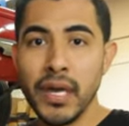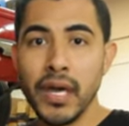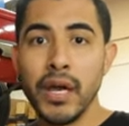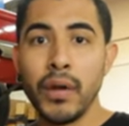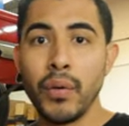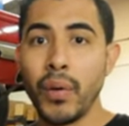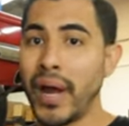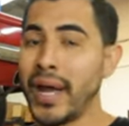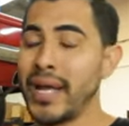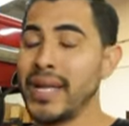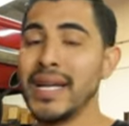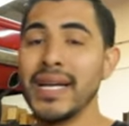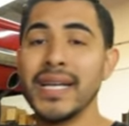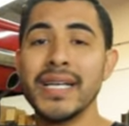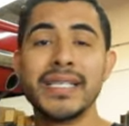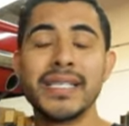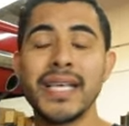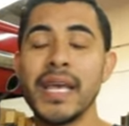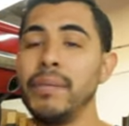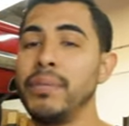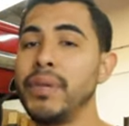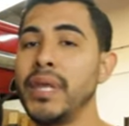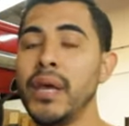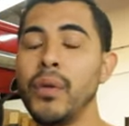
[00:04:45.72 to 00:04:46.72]
right?
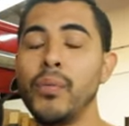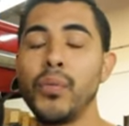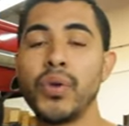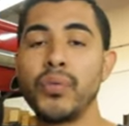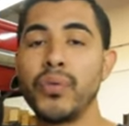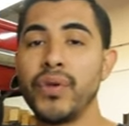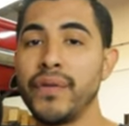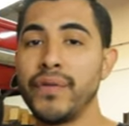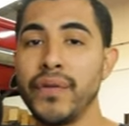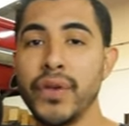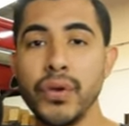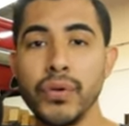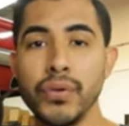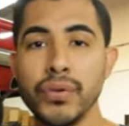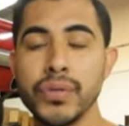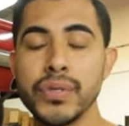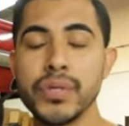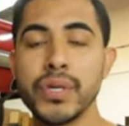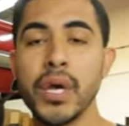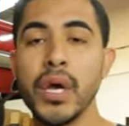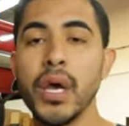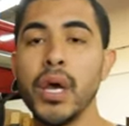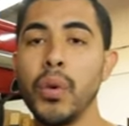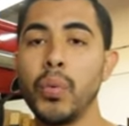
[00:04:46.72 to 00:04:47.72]
Same thing with reviews.
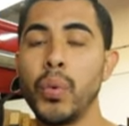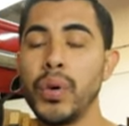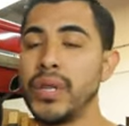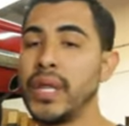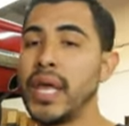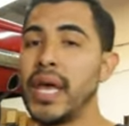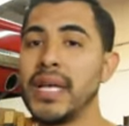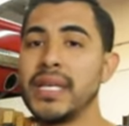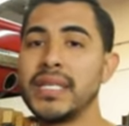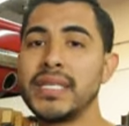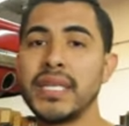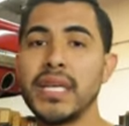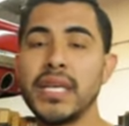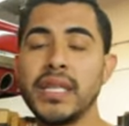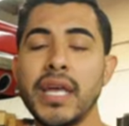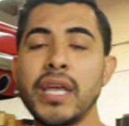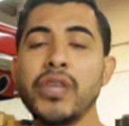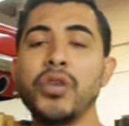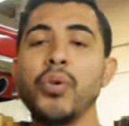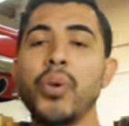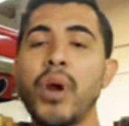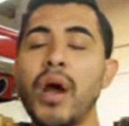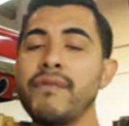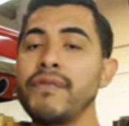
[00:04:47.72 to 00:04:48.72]
When they see that
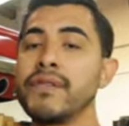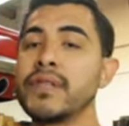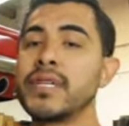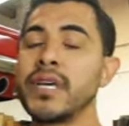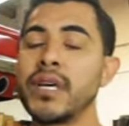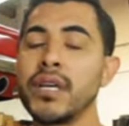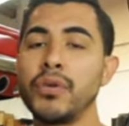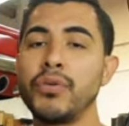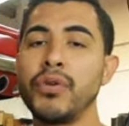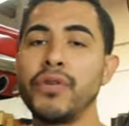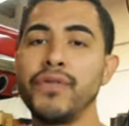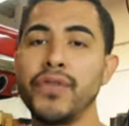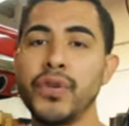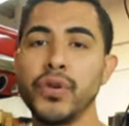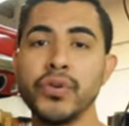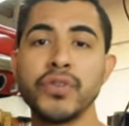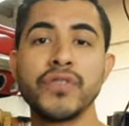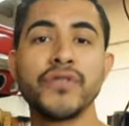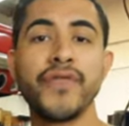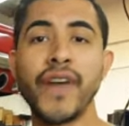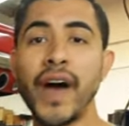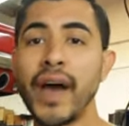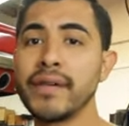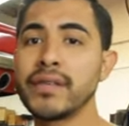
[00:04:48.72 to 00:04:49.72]
you have a ton of reviews,
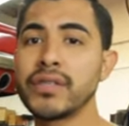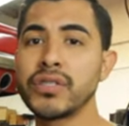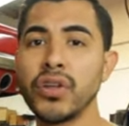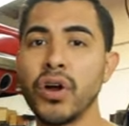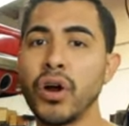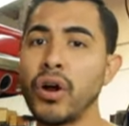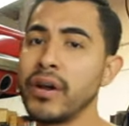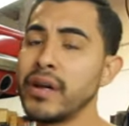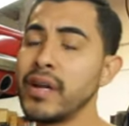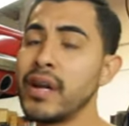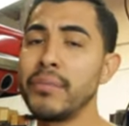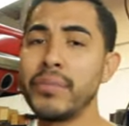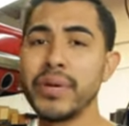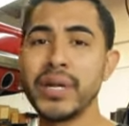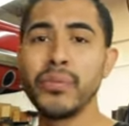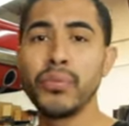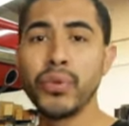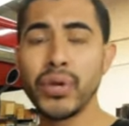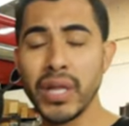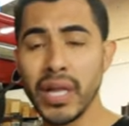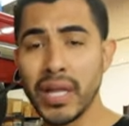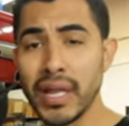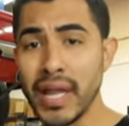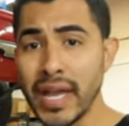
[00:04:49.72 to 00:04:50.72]
5-star, and everybody
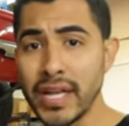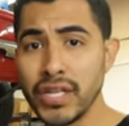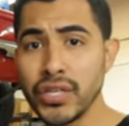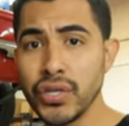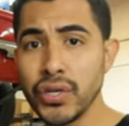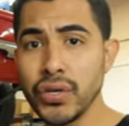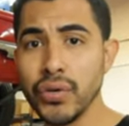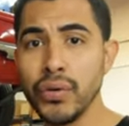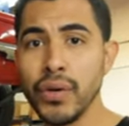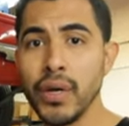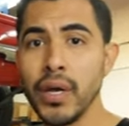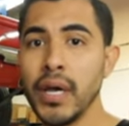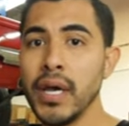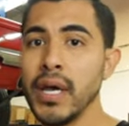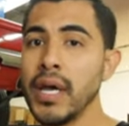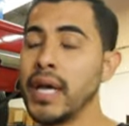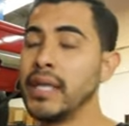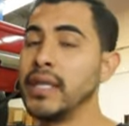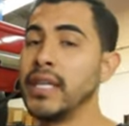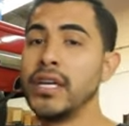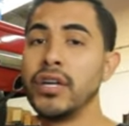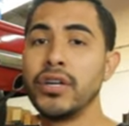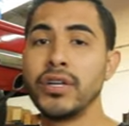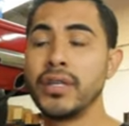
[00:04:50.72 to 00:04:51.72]
really likes you,
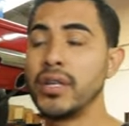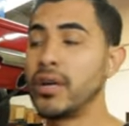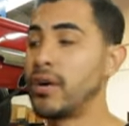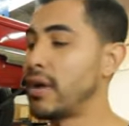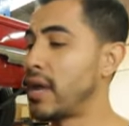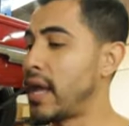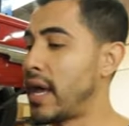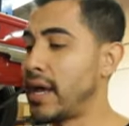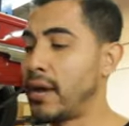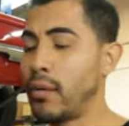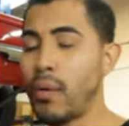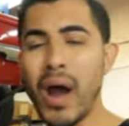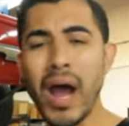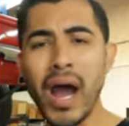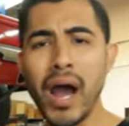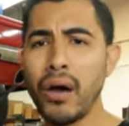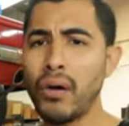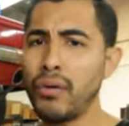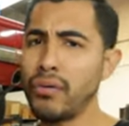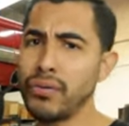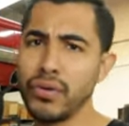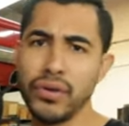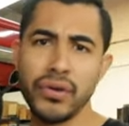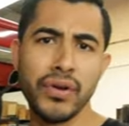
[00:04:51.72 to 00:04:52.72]
and they're like,
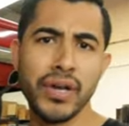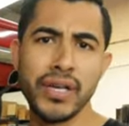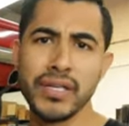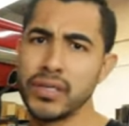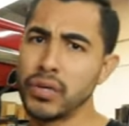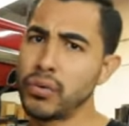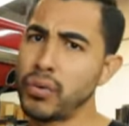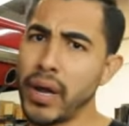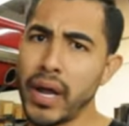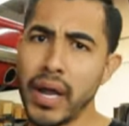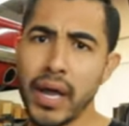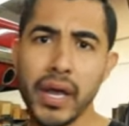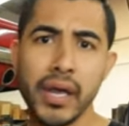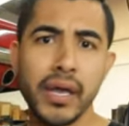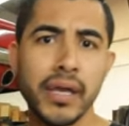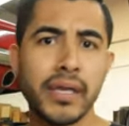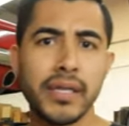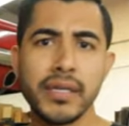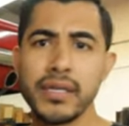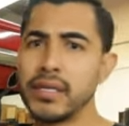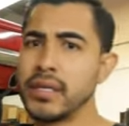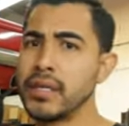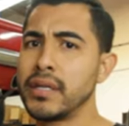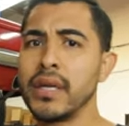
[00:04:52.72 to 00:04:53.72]
wow, he's great, he
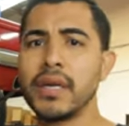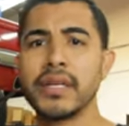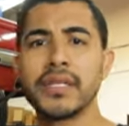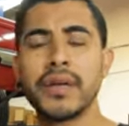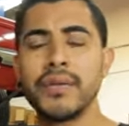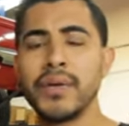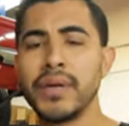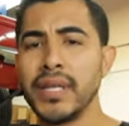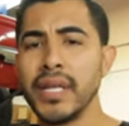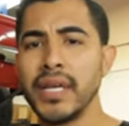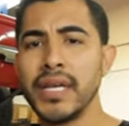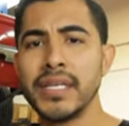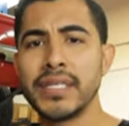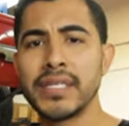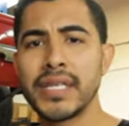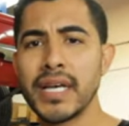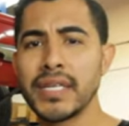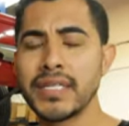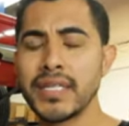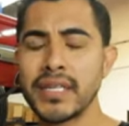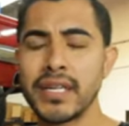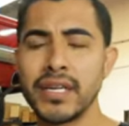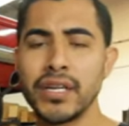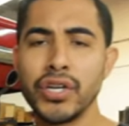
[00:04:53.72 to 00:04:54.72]
does everything he says
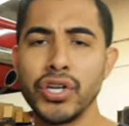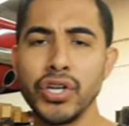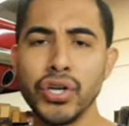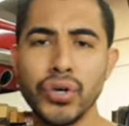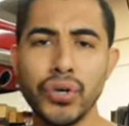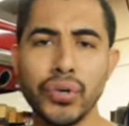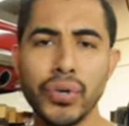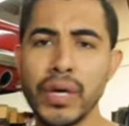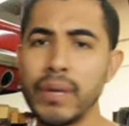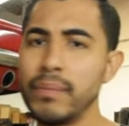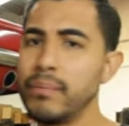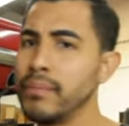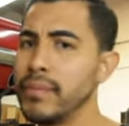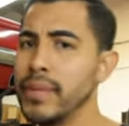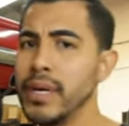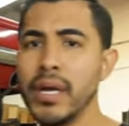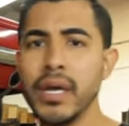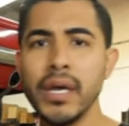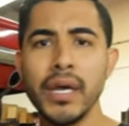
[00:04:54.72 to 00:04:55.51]
he's going to do, and